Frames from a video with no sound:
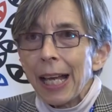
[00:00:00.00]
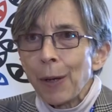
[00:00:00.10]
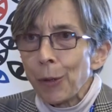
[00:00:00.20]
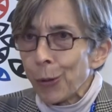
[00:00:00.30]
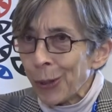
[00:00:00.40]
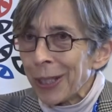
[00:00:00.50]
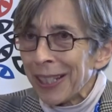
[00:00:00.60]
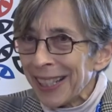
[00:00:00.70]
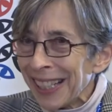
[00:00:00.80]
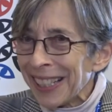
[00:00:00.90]
with good
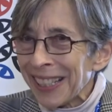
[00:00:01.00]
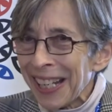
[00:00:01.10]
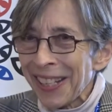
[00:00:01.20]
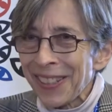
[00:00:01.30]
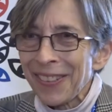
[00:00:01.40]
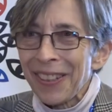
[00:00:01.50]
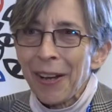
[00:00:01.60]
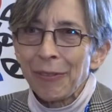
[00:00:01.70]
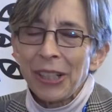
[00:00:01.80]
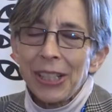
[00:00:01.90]
international
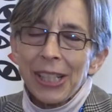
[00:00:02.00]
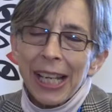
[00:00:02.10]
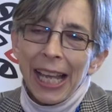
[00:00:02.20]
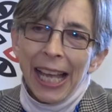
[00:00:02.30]
coverage.